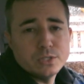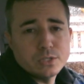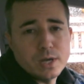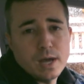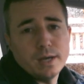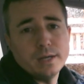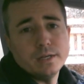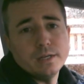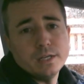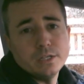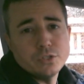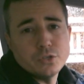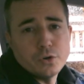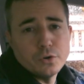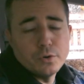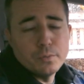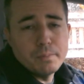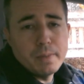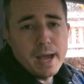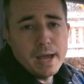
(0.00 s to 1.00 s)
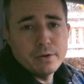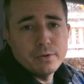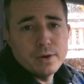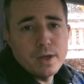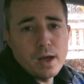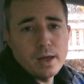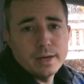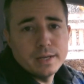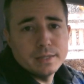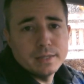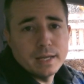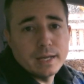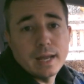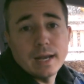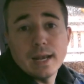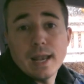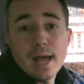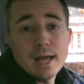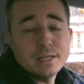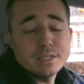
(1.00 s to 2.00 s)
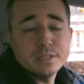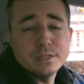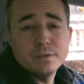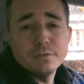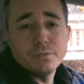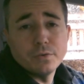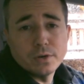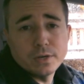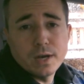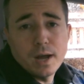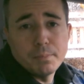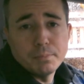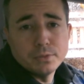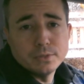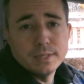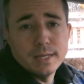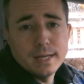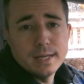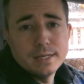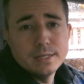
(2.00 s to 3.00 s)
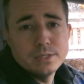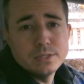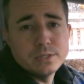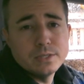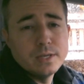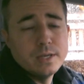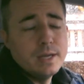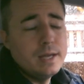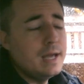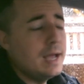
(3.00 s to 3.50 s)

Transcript: It's got an internal battery on it that can last it for a couple days.